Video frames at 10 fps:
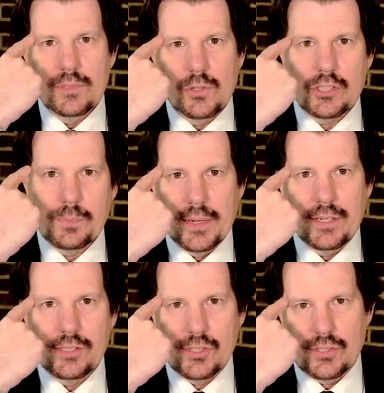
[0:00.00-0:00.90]
your
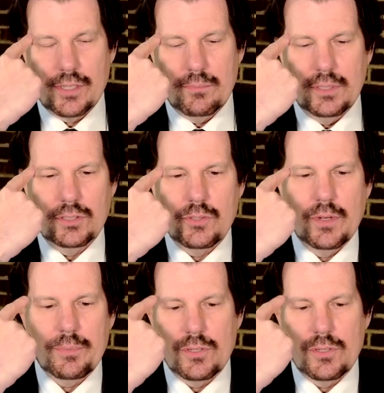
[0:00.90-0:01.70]
experiences that build you up,